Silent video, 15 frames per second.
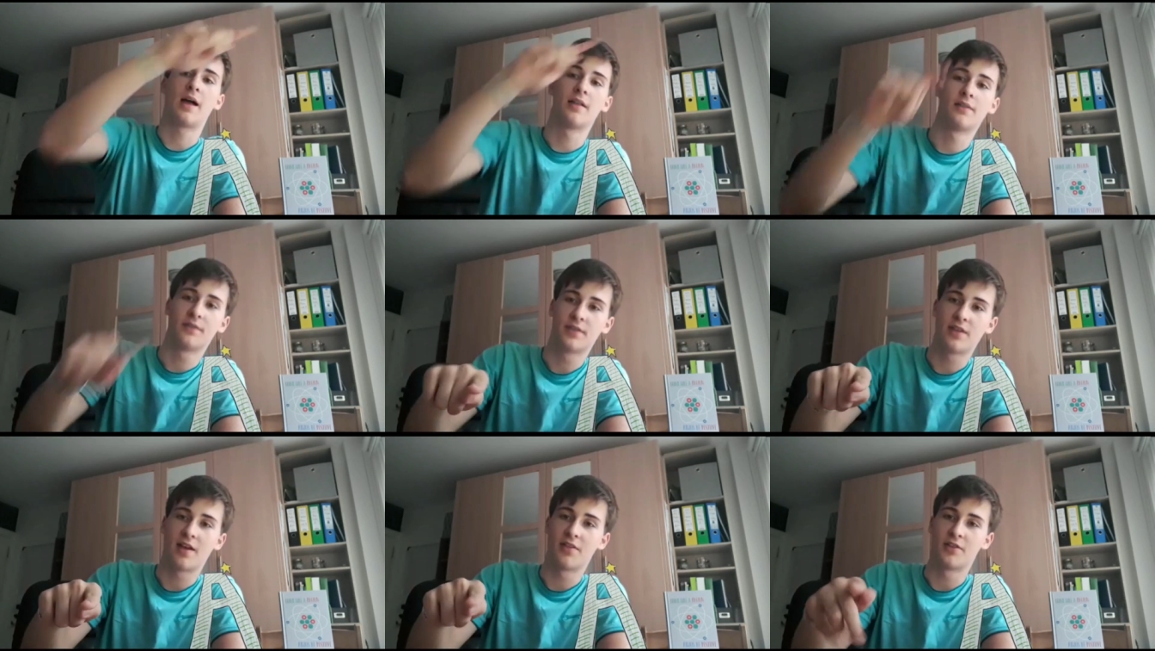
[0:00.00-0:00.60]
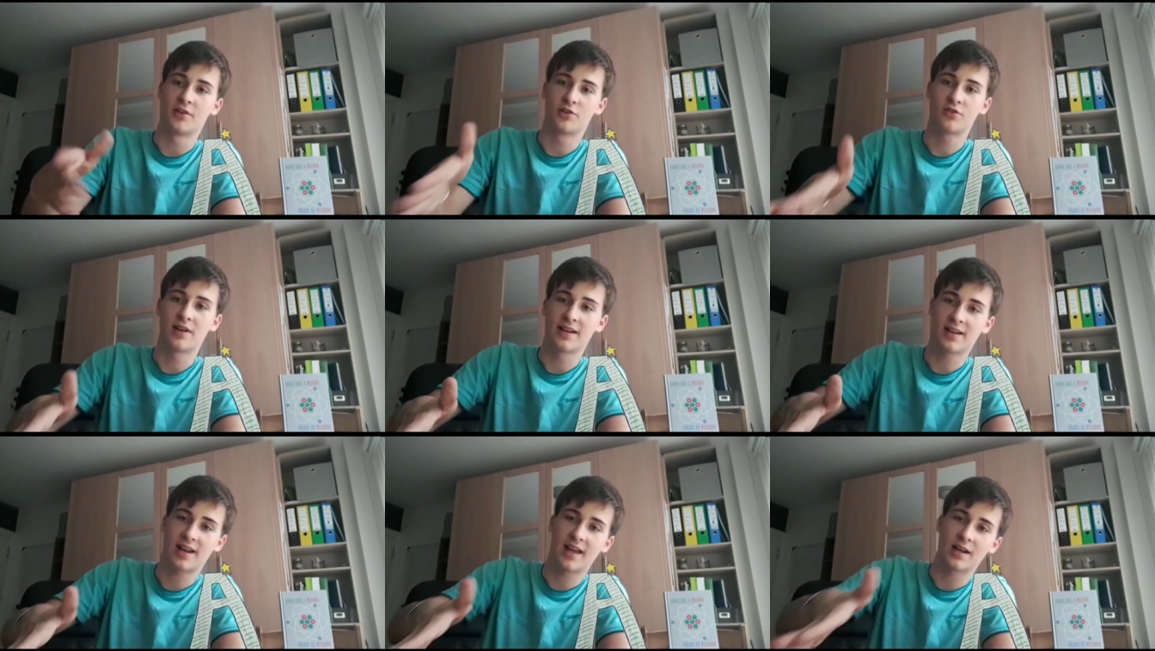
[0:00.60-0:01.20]
And then the
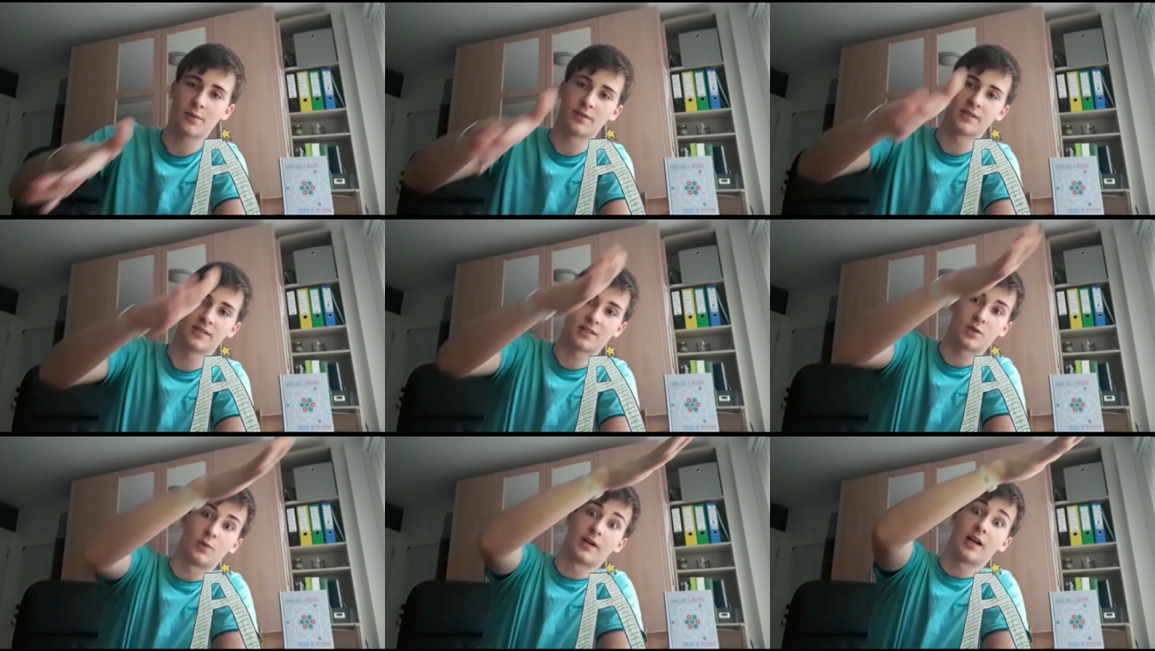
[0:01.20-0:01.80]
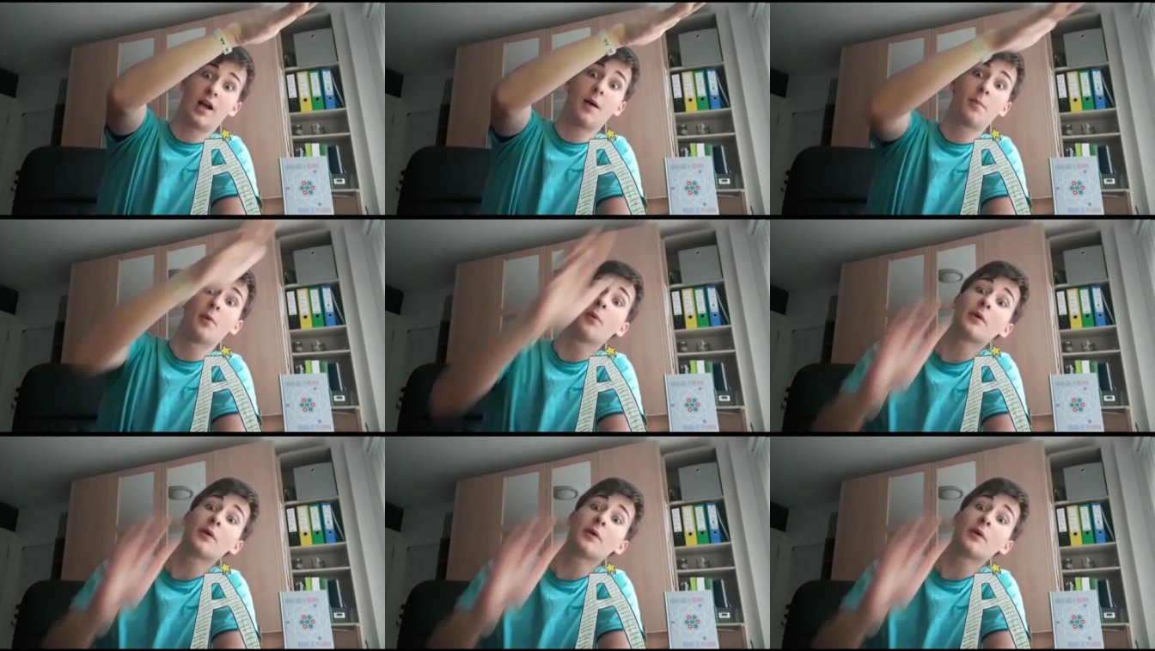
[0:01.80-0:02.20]
trend line was going up,